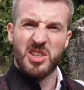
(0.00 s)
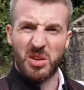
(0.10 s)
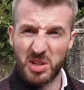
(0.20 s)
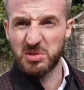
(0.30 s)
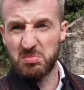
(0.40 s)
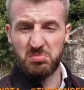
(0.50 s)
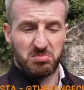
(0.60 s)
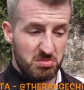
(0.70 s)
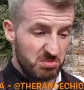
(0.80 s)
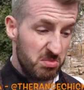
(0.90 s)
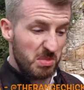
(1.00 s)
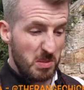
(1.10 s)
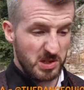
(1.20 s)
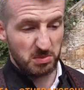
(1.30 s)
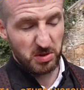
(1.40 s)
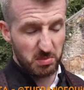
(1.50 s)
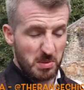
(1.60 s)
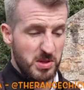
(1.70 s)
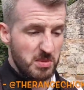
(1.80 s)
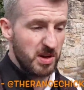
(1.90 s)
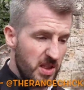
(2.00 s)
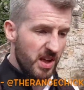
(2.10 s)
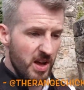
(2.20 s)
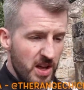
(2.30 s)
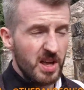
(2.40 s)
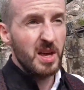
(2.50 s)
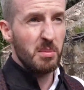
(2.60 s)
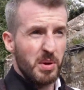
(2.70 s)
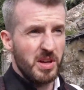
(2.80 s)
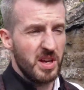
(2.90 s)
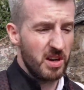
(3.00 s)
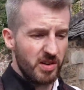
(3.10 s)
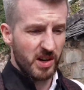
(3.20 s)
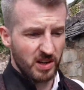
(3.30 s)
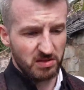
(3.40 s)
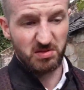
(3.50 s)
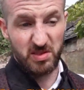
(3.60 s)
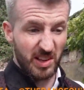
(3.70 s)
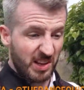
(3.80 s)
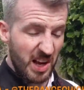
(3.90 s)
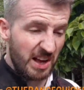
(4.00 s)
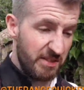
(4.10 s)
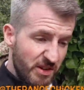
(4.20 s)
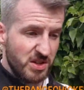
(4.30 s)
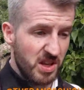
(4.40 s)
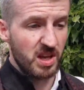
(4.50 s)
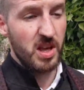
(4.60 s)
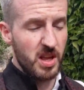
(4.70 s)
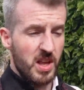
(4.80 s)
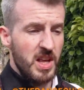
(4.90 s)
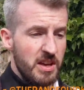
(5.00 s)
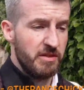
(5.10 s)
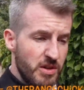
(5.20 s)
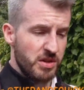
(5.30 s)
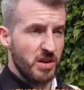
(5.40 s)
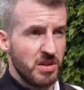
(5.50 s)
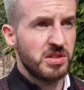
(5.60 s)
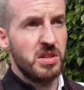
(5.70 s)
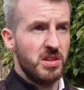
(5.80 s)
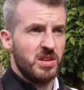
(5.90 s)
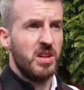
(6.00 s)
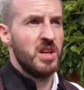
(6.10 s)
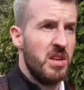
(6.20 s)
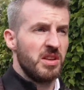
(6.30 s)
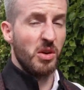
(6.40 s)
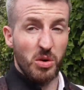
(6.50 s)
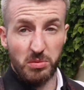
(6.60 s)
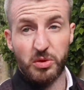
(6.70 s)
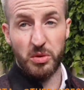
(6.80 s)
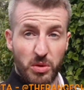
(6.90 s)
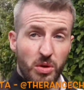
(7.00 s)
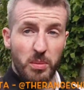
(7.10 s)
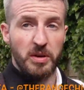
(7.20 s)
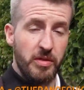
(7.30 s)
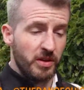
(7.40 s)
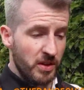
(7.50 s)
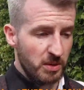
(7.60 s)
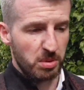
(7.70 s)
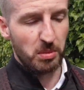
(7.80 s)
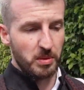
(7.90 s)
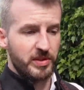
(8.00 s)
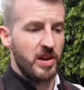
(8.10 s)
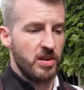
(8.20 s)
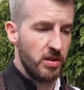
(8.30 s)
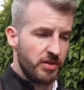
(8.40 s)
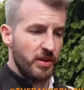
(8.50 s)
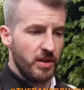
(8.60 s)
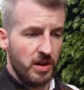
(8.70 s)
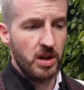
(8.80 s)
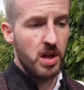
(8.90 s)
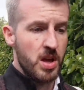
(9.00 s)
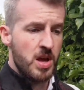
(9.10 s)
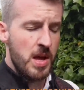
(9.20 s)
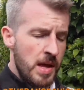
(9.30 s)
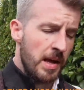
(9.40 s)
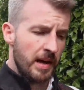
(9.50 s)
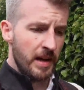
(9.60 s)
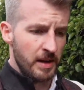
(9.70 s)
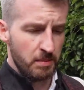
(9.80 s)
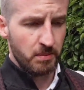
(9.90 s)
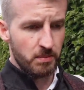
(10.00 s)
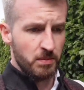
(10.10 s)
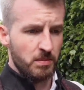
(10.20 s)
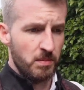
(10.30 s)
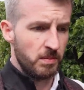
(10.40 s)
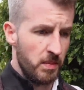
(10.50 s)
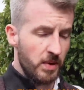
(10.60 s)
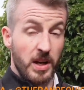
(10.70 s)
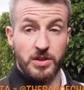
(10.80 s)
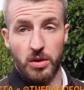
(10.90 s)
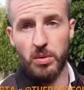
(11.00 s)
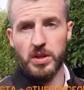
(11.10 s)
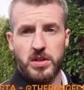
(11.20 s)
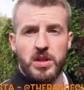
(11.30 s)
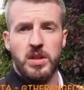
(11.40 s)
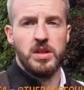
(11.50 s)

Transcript: So that's maybe something in that. But yeah, I reckon like at first thoughts, they do go a bit further, probably about 10 yards further. As always,